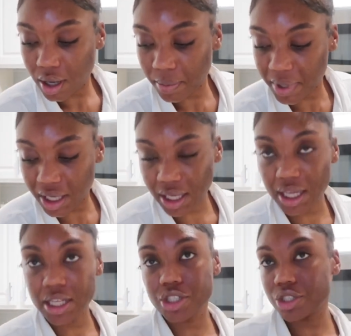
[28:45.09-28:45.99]
a big
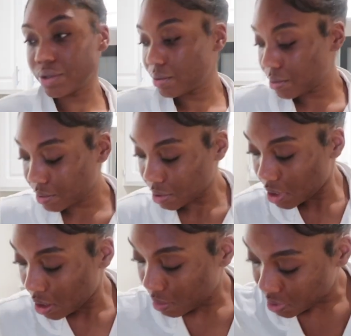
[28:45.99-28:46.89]
issue.
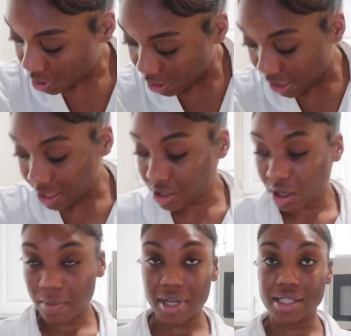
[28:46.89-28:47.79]
Gonna get
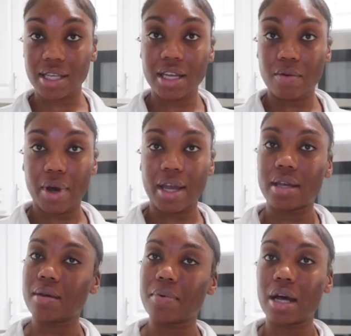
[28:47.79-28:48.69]
Starbucks
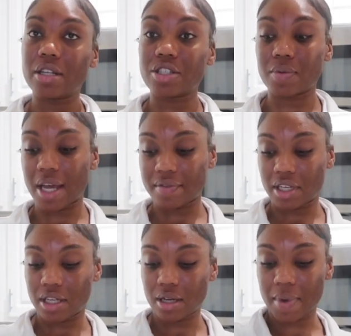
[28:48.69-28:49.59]
anyway. Probably just gonna have
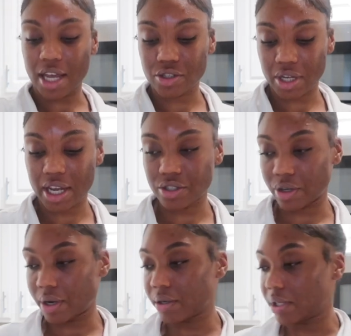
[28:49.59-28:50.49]
to get up extra,
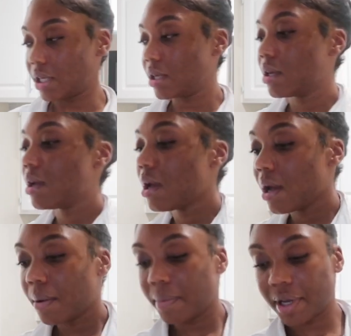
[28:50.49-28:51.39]
extra
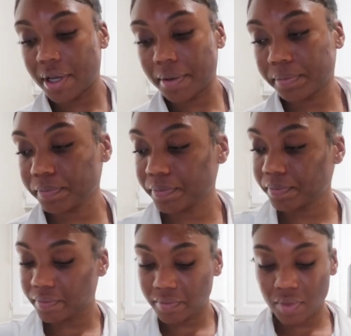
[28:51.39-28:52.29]
early. But
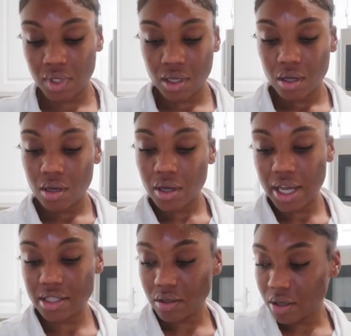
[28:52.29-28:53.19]

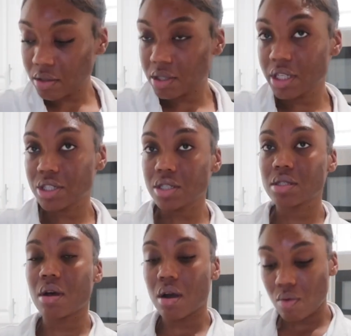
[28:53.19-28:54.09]
Okay, so those
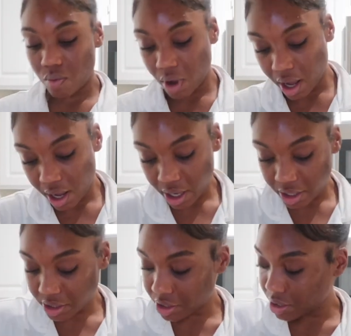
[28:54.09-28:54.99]
dishes are
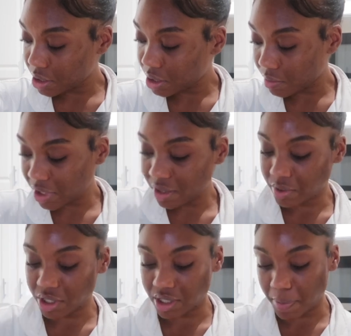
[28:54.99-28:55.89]
washed. Really
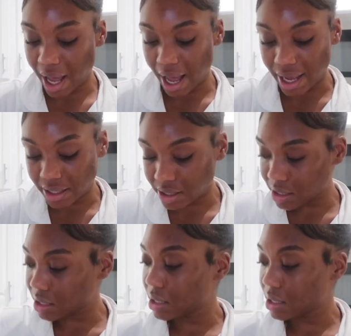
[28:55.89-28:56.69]
was just pots.